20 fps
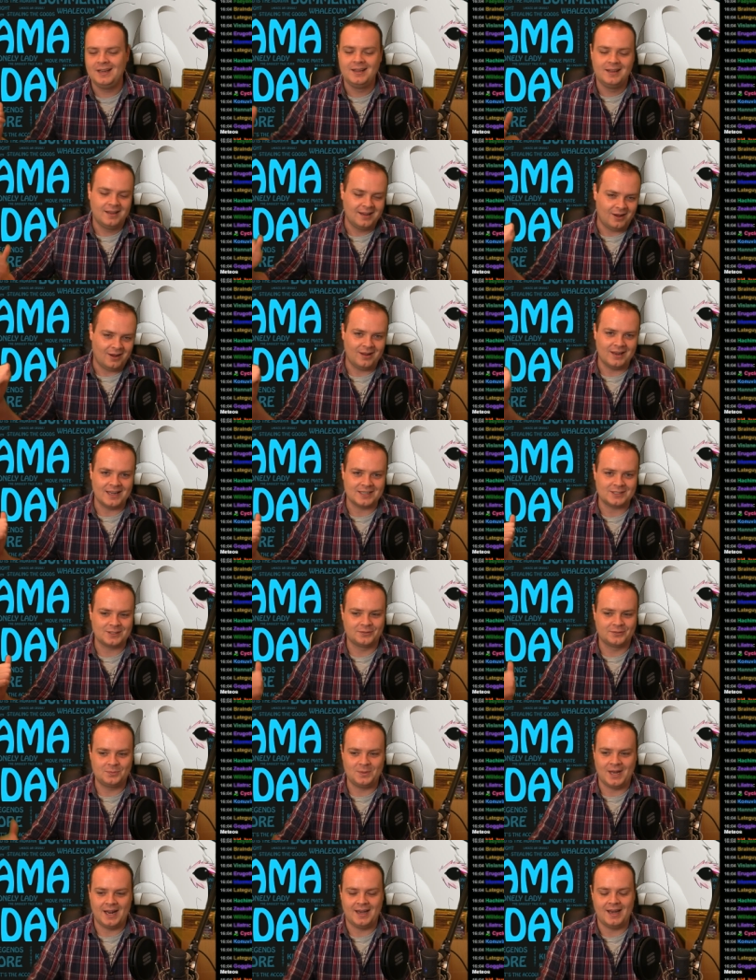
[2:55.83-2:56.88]
All that stuff's
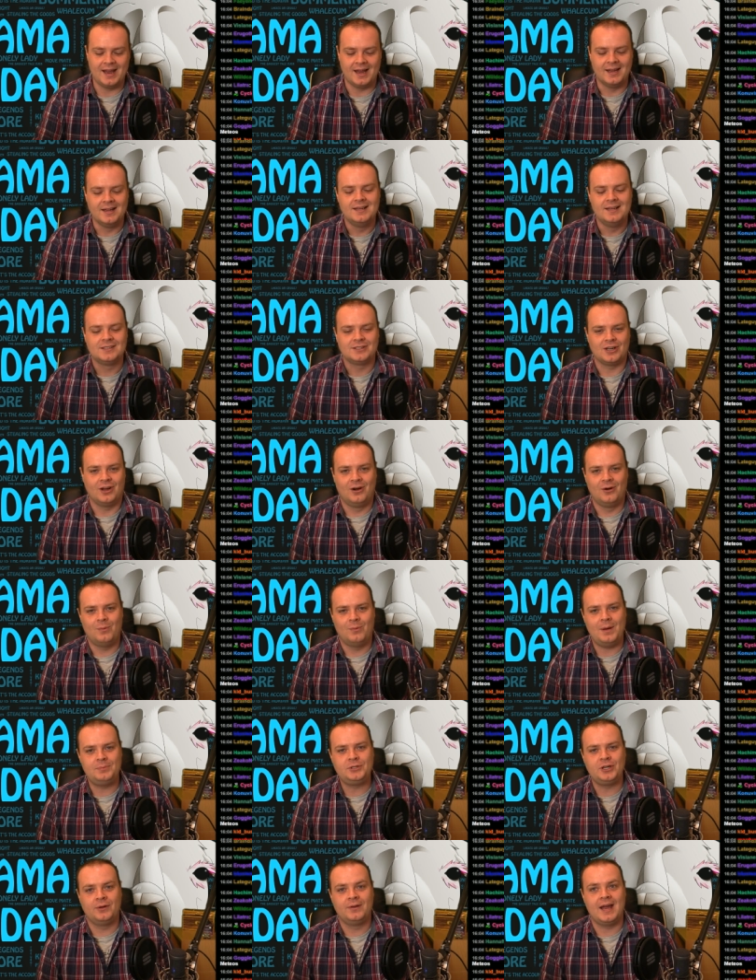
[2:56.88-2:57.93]
behind there. So web
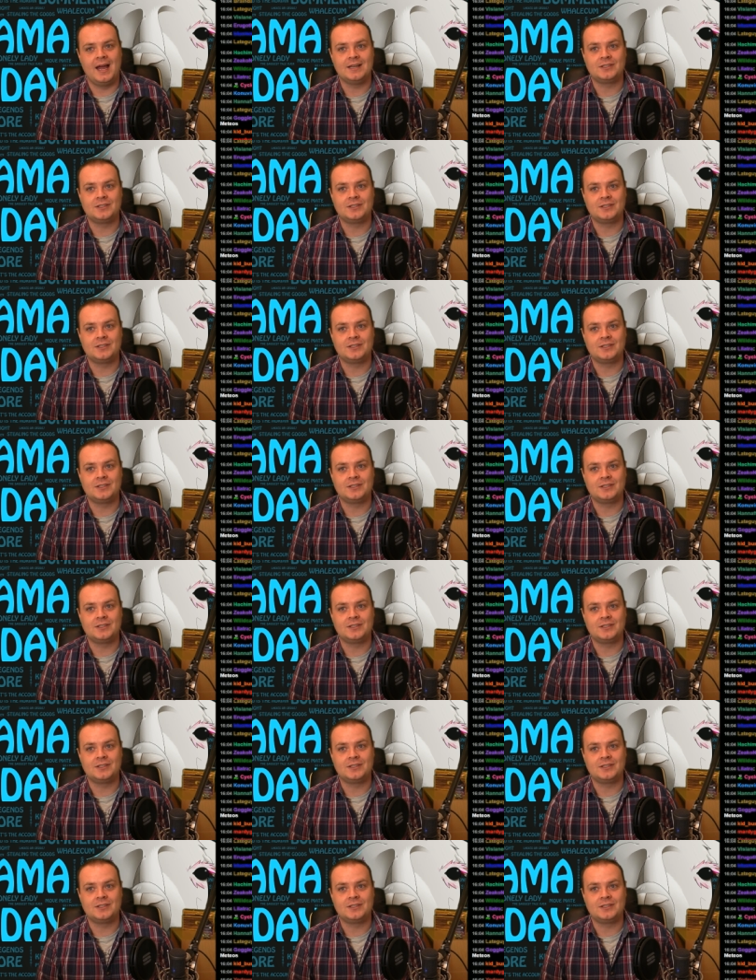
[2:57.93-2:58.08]
show there.